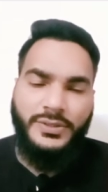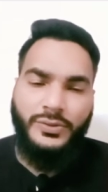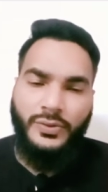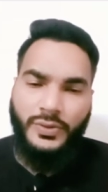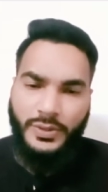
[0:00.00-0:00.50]

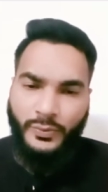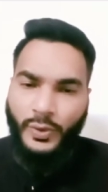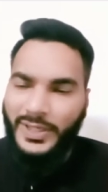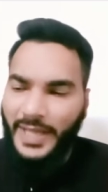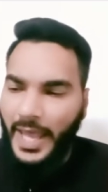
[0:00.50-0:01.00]
So
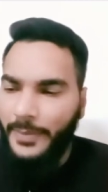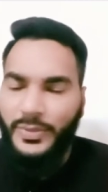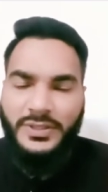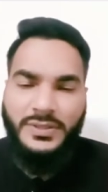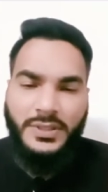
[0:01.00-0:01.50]
what
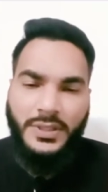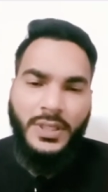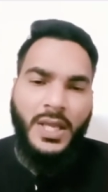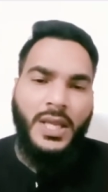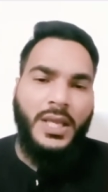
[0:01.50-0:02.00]
happens here,
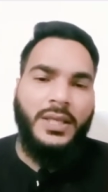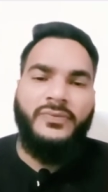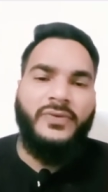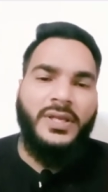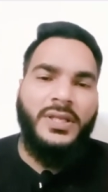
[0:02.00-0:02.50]

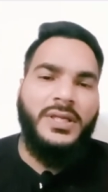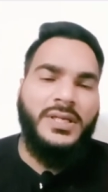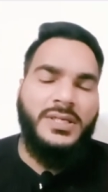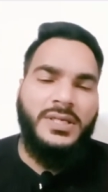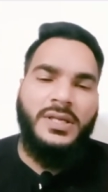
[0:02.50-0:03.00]
if any
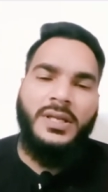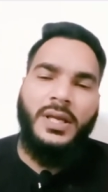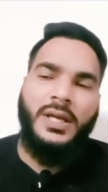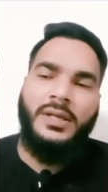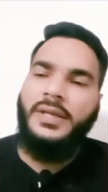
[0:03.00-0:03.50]
country
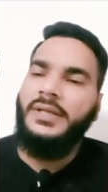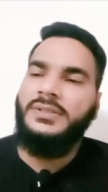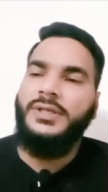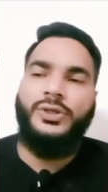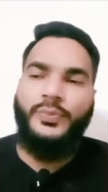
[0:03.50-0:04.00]
gets
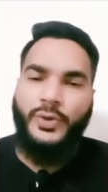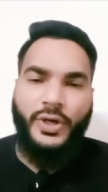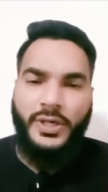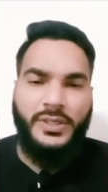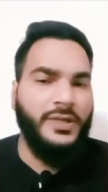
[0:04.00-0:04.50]
a new
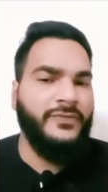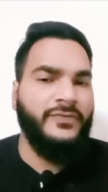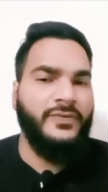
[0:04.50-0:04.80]
product, if